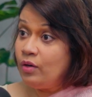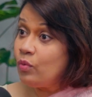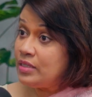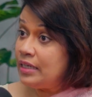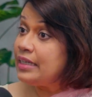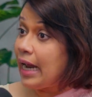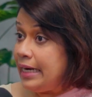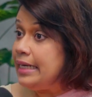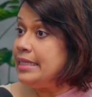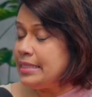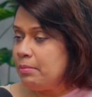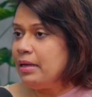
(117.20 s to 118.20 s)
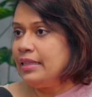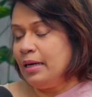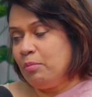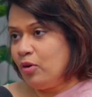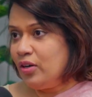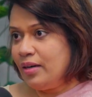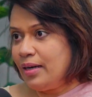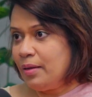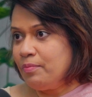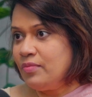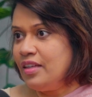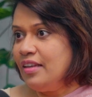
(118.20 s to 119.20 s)
it was a tidy sum at that point in time.
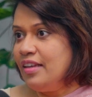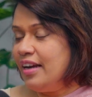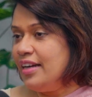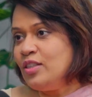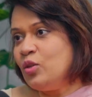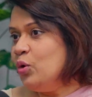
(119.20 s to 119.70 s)
Right. So